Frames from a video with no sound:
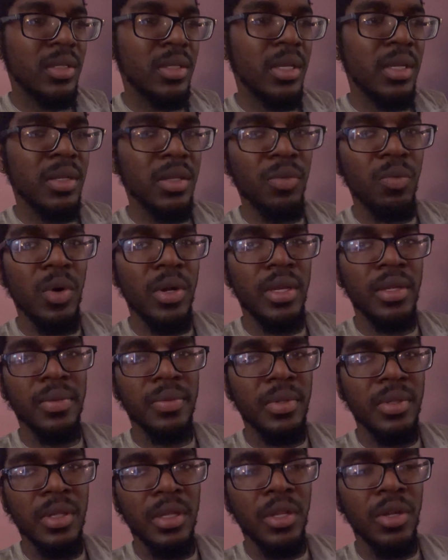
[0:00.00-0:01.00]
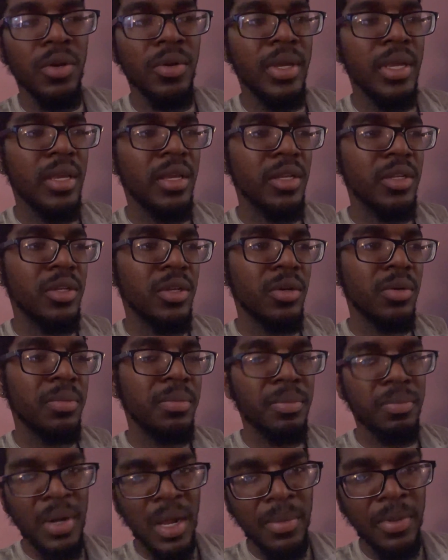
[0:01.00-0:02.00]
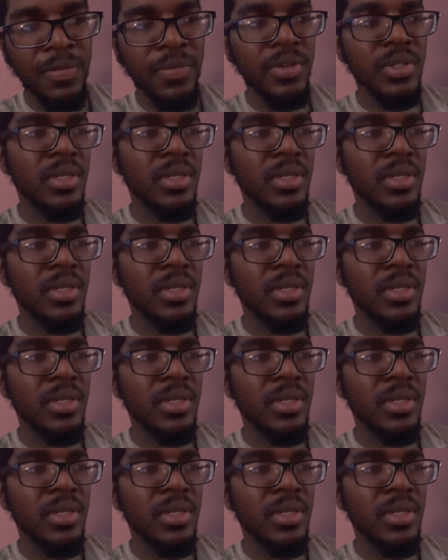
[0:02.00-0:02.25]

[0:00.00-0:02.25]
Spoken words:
Did the little he can do, probably